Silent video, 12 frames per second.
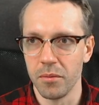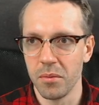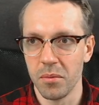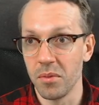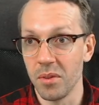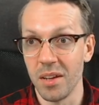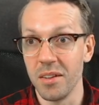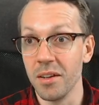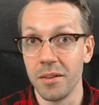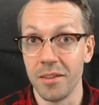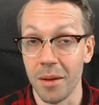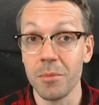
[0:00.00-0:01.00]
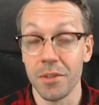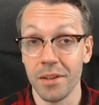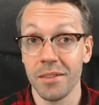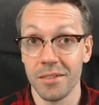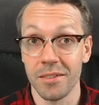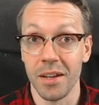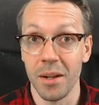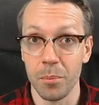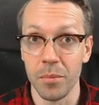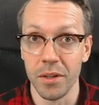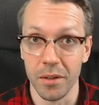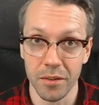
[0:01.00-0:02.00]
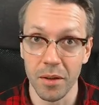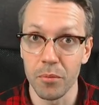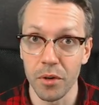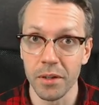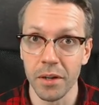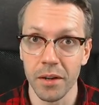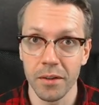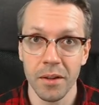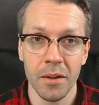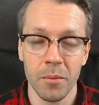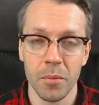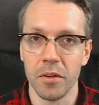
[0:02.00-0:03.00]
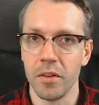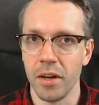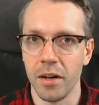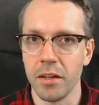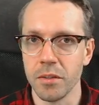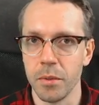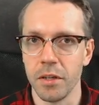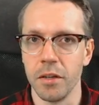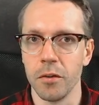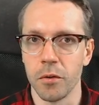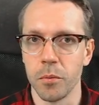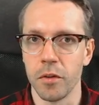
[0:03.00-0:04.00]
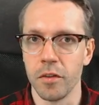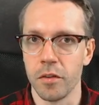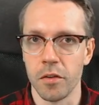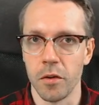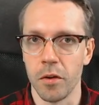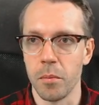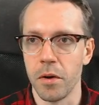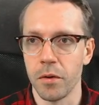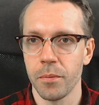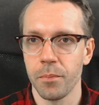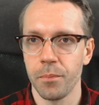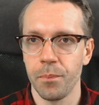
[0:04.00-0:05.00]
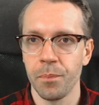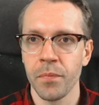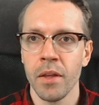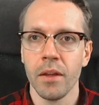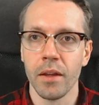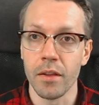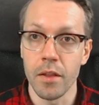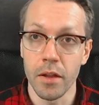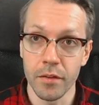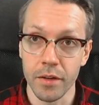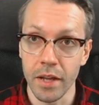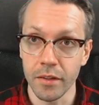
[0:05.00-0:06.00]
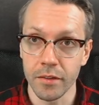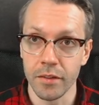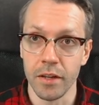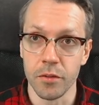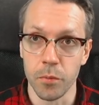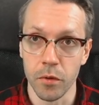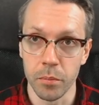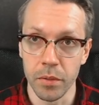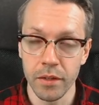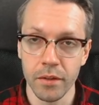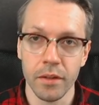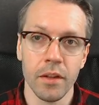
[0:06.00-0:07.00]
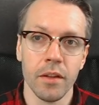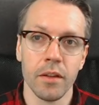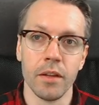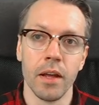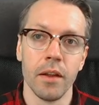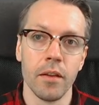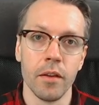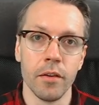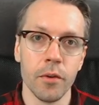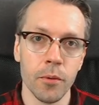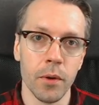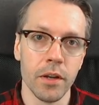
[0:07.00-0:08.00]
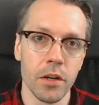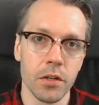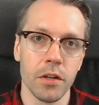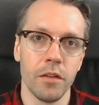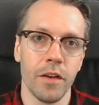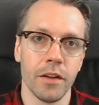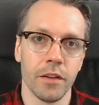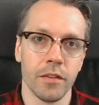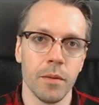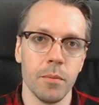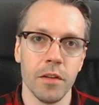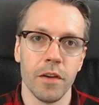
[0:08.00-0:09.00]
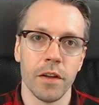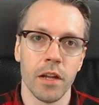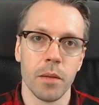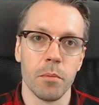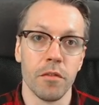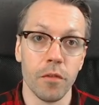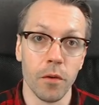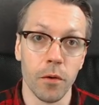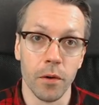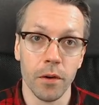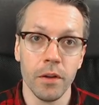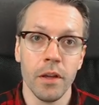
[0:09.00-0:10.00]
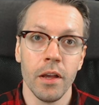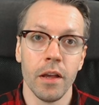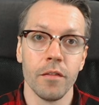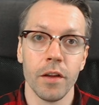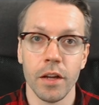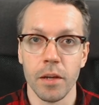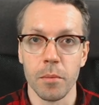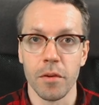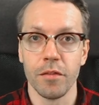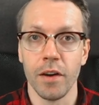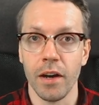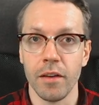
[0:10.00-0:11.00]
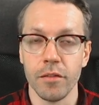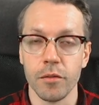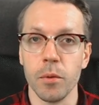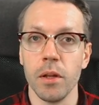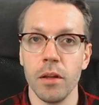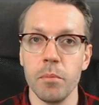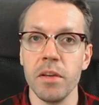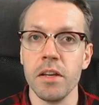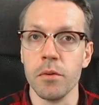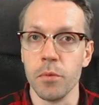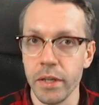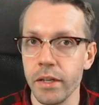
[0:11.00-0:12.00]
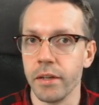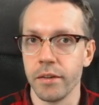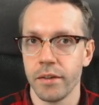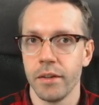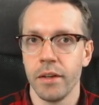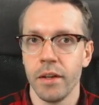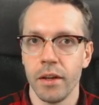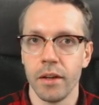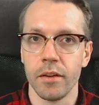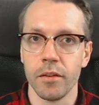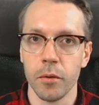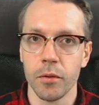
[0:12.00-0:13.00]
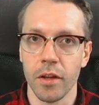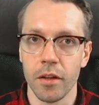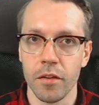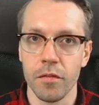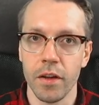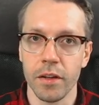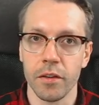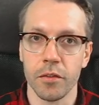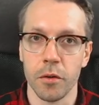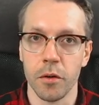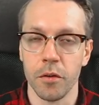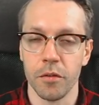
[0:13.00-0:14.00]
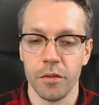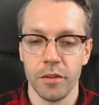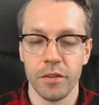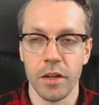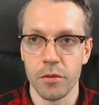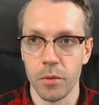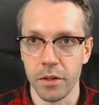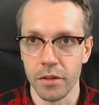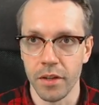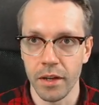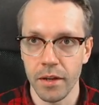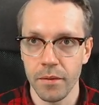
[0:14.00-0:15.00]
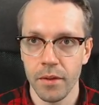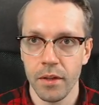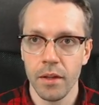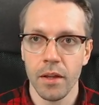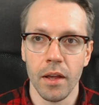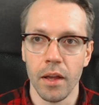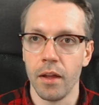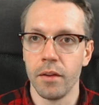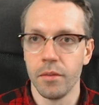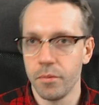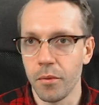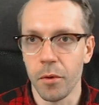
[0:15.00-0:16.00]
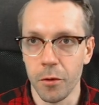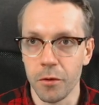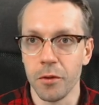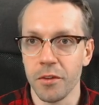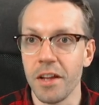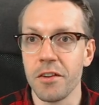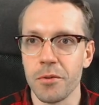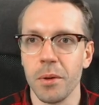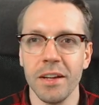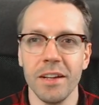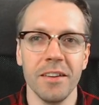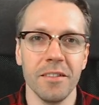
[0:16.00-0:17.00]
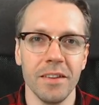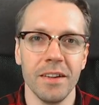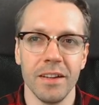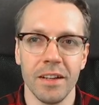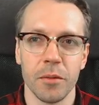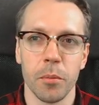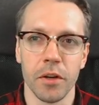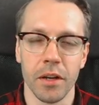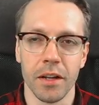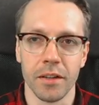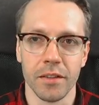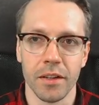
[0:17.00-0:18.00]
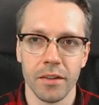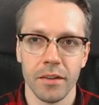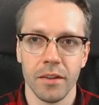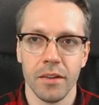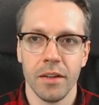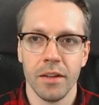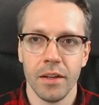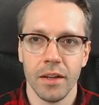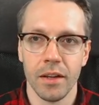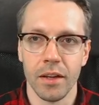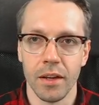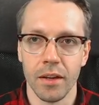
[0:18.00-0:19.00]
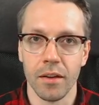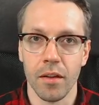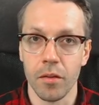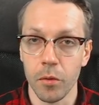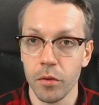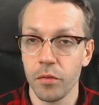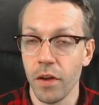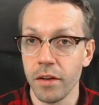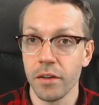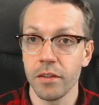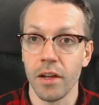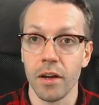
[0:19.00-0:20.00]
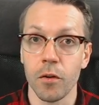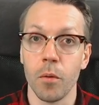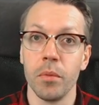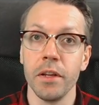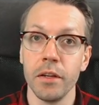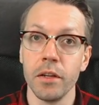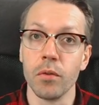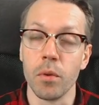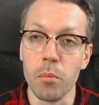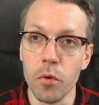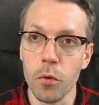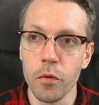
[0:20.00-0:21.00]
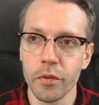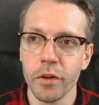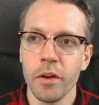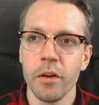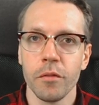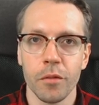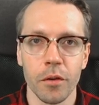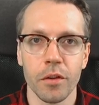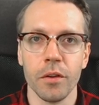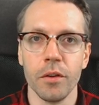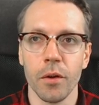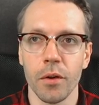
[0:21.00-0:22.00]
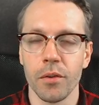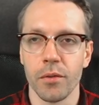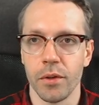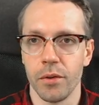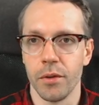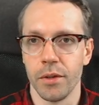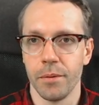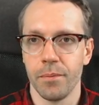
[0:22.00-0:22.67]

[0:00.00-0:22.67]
they did something, they helped me in some regard, but they are ultimately not what this is all about. And then the next stage would be that the two additional fetters, namely fetter number 4 and fetter number 5, will be weakened. And those are the fetters of sensual desire and also sensual ill will, let's put it like that. And those fetters are completely removed for the non-returner.